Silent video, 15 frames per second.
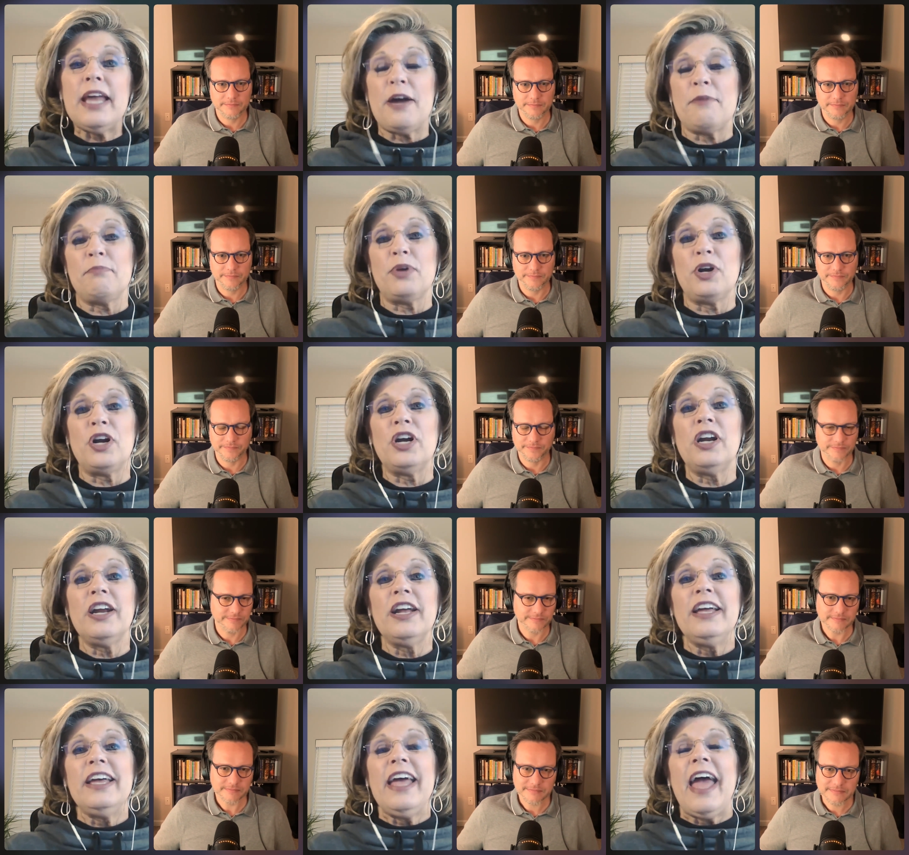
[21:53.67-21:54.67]
Speaker 1: number.
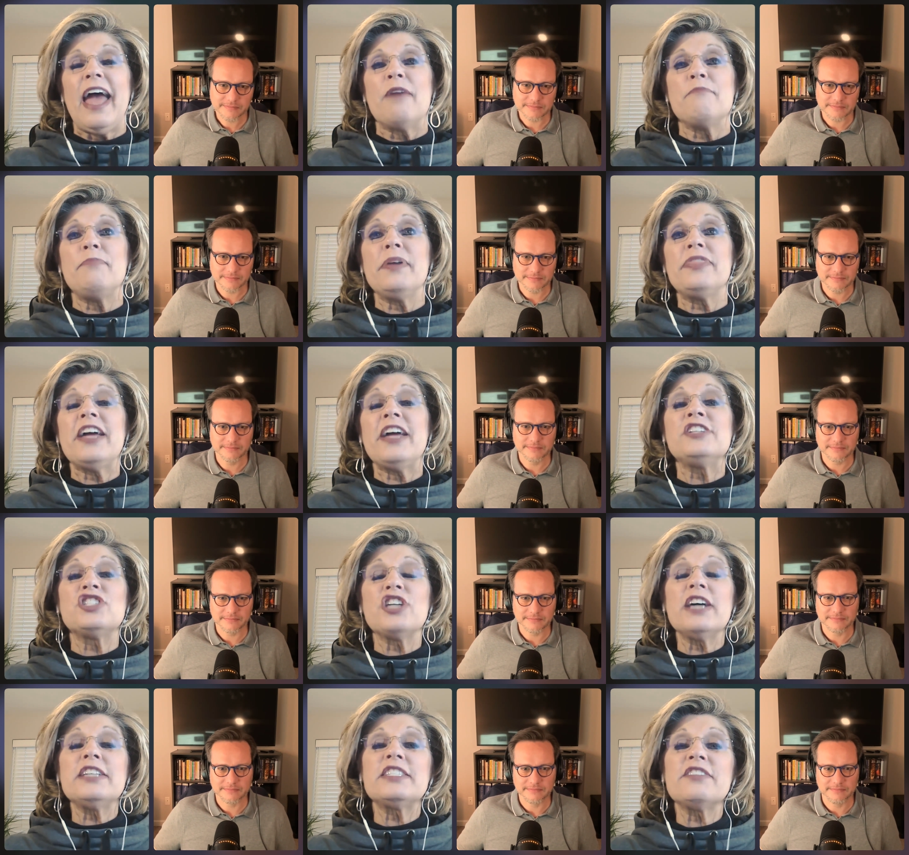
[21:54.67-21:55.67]
But they
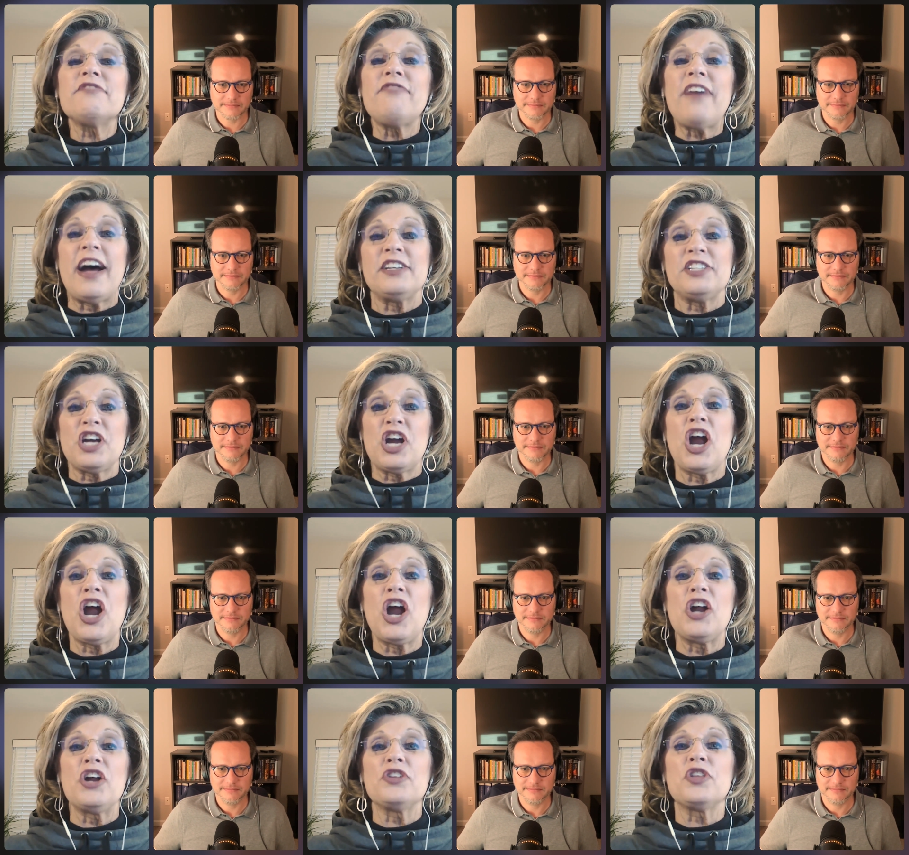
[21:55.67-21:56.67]
justified to
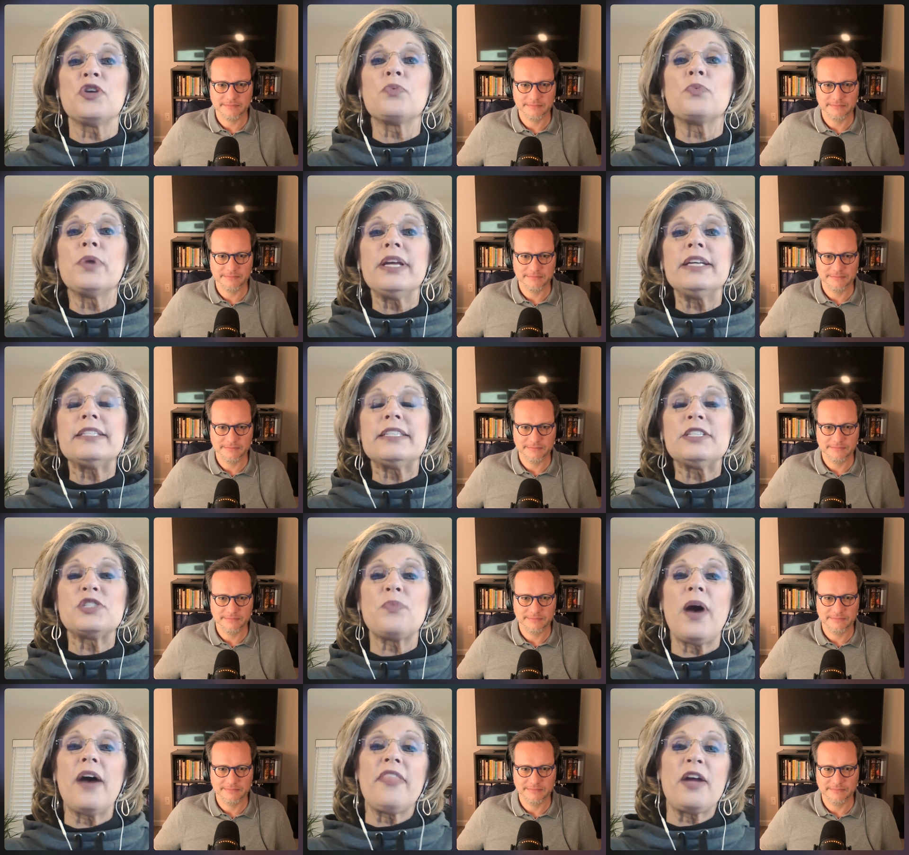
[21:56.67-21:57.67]
her the
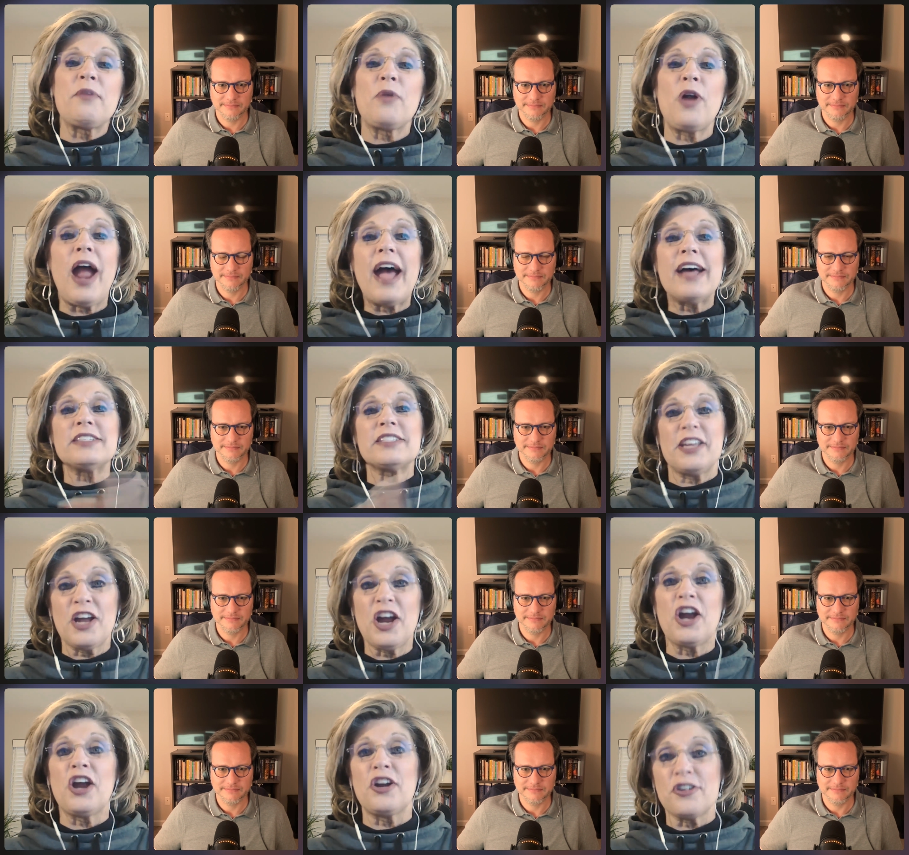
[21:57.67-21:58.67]
reasons why they were asking
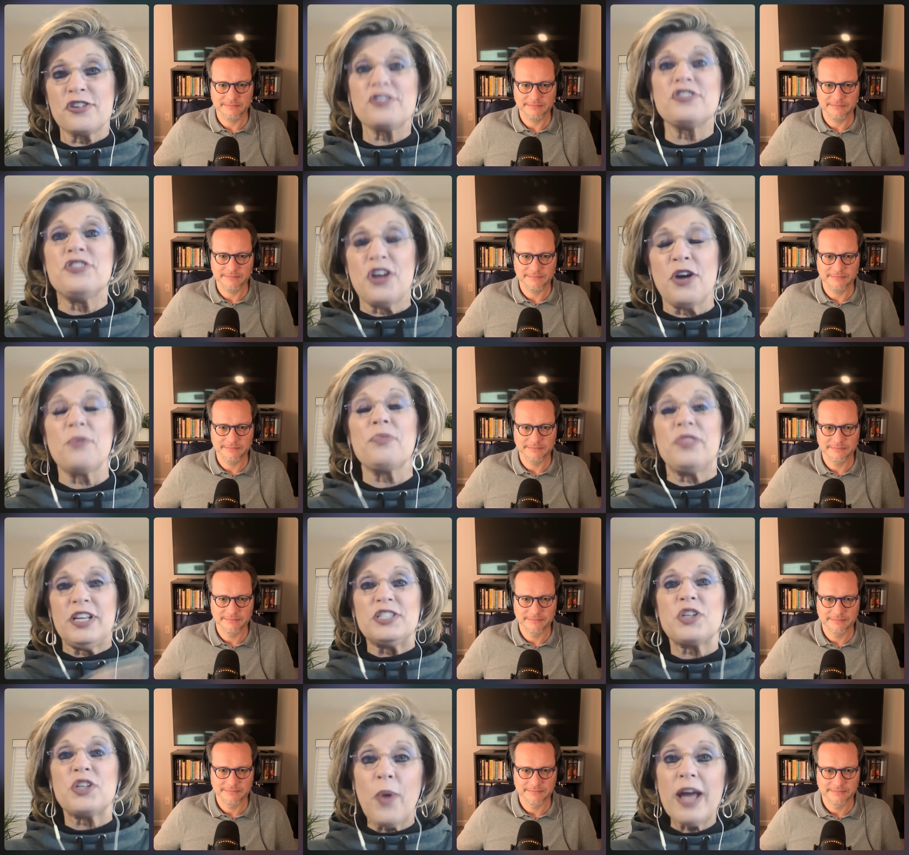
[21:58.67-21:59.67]
her, you know,
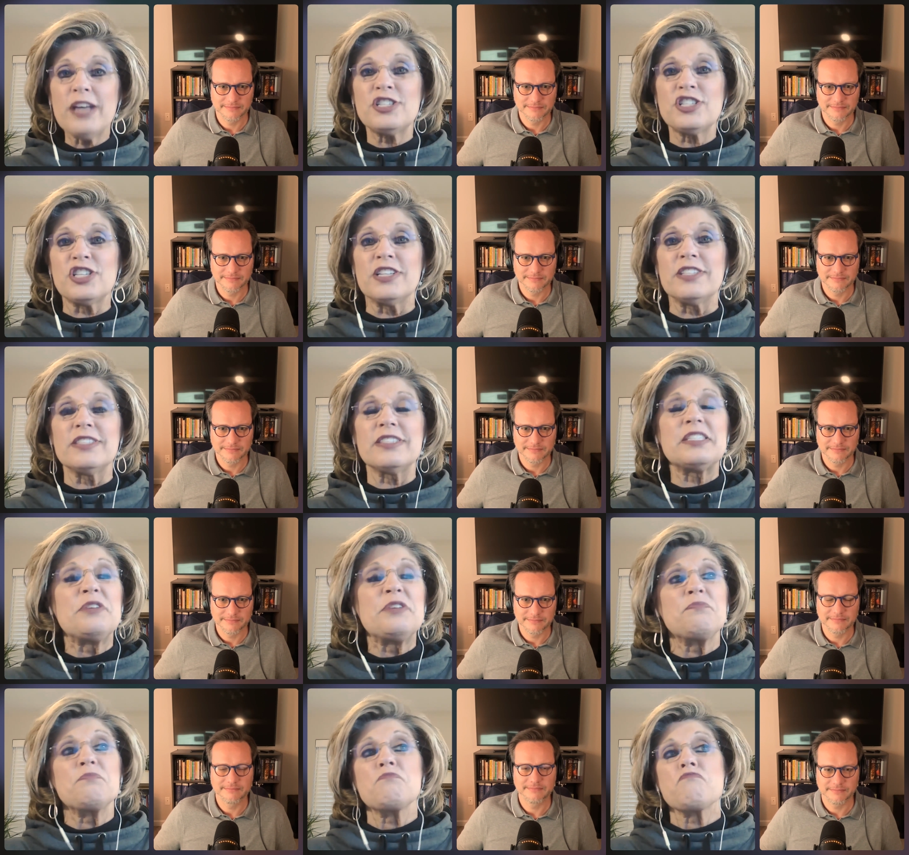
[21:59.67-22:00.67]
these questions.
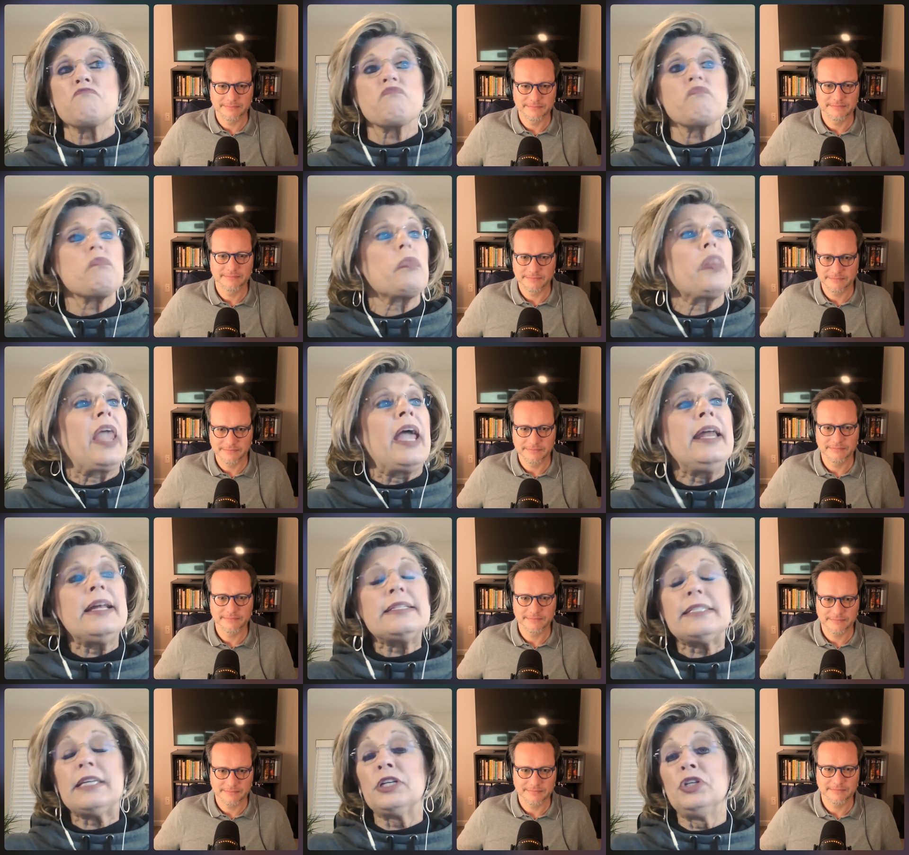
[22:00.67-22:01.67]
And
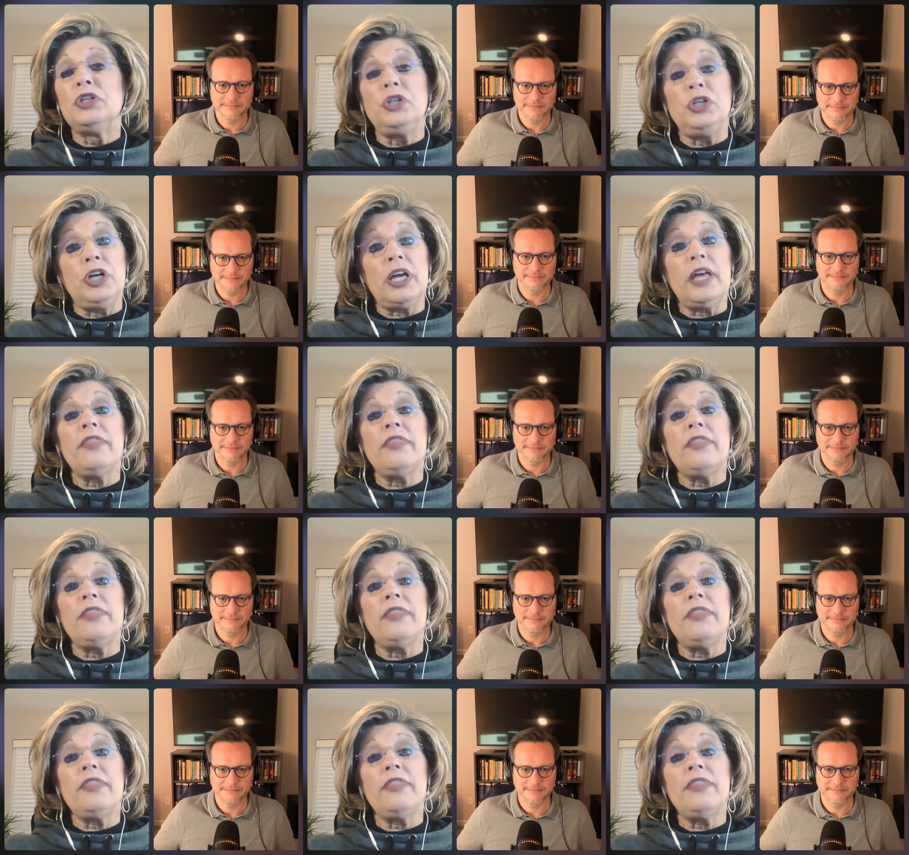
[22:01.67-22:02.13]
I said, look,